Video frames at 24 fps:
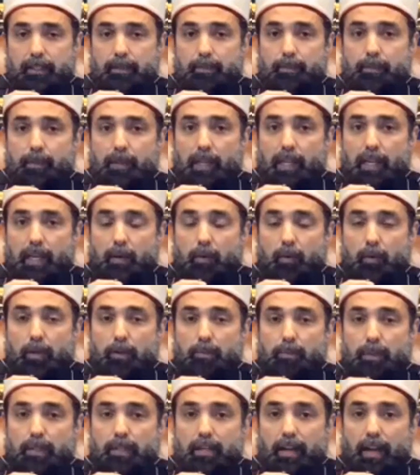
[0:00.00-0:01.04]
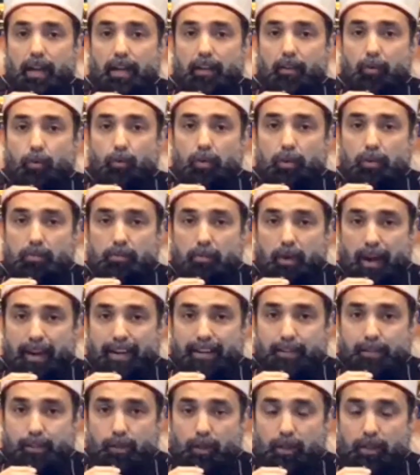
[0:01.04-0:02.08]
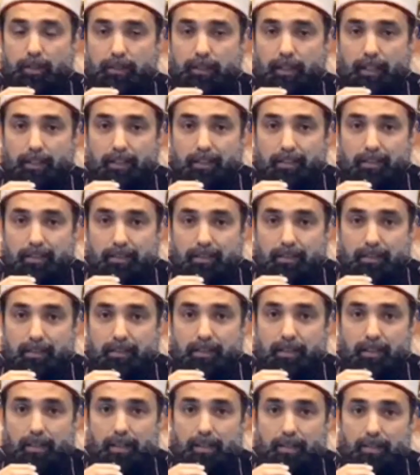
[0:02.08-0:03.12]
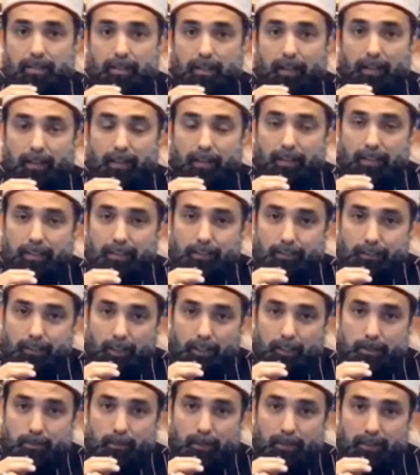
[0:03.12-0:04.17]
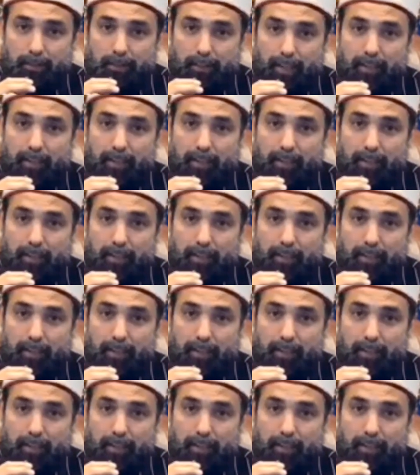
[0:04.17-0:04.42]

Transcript: he will be like with my shoulder in the judgment day.